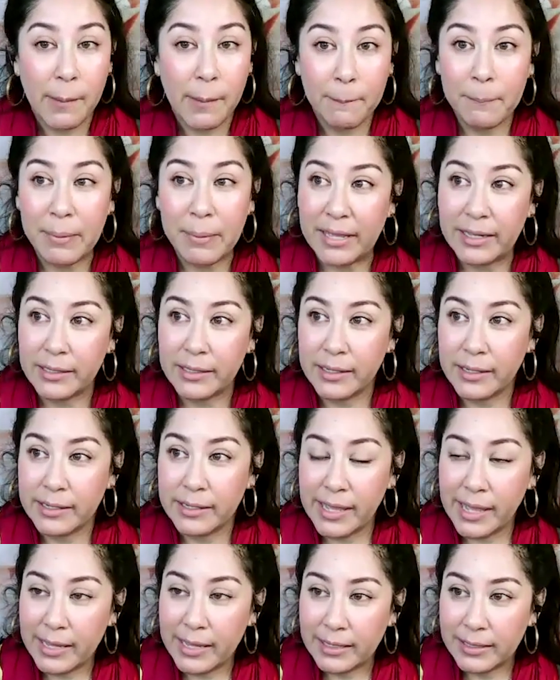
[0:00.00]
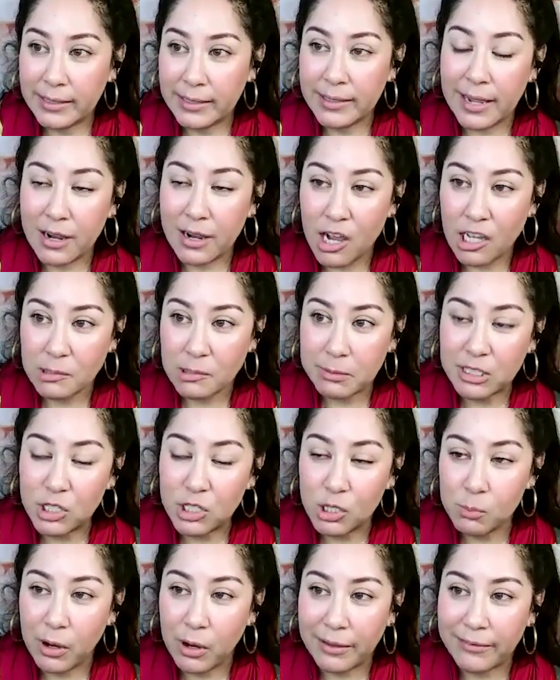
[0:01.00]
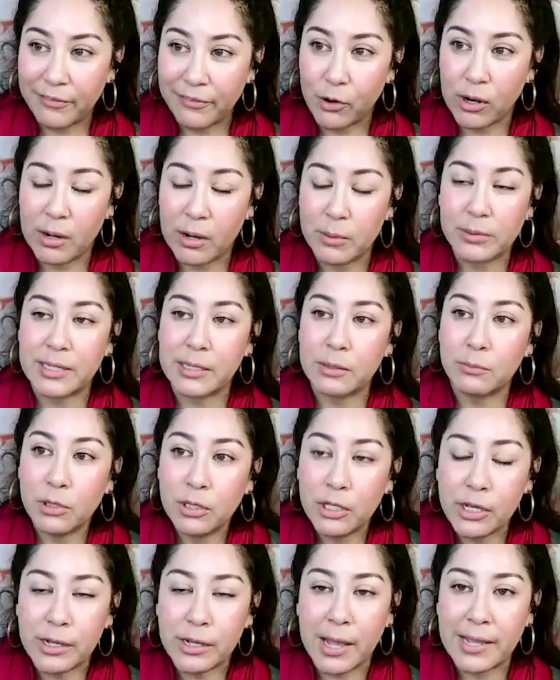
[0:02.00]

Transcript: But again, that cosmic 2x4, I was like, well, look,